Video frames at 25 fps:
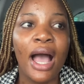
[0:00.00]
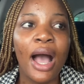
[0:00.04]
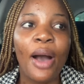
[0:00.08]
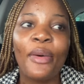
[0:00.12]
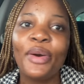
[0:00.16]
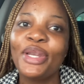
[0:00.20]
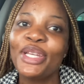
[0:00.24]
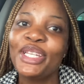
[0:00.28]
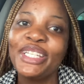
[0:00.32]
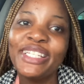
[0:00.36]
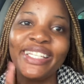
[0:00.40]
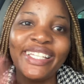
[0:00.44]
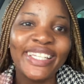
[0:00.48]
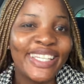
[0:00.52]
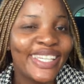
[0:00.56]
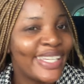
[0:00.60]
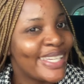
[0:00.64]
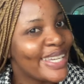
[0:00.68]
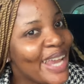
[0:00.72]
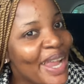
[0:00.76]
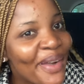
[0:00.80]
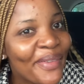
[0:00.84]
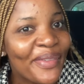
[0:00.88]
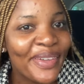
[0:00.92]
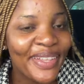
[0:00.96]
I wanted to
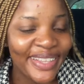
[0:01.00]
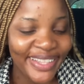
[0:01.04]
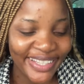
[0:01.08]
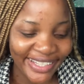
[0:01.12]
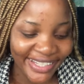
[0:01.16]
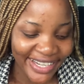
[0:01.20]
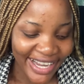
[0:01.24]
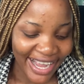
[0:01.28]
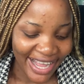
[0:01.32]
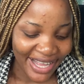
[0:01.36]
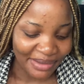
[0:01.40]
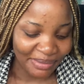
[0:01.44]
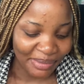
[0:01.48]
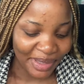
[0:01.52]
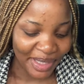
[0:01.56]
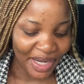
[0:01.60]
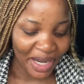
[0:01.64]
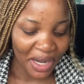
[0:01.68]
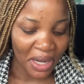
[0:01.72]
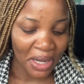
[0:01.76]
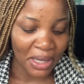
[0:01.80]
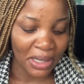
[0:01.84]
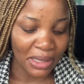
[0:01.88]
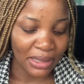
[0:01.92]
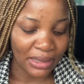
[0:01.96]
share with you guys
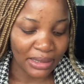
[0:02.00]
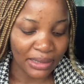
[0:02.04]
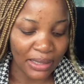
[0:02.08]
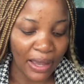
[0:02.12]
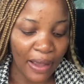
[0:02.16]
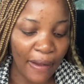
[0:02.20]
because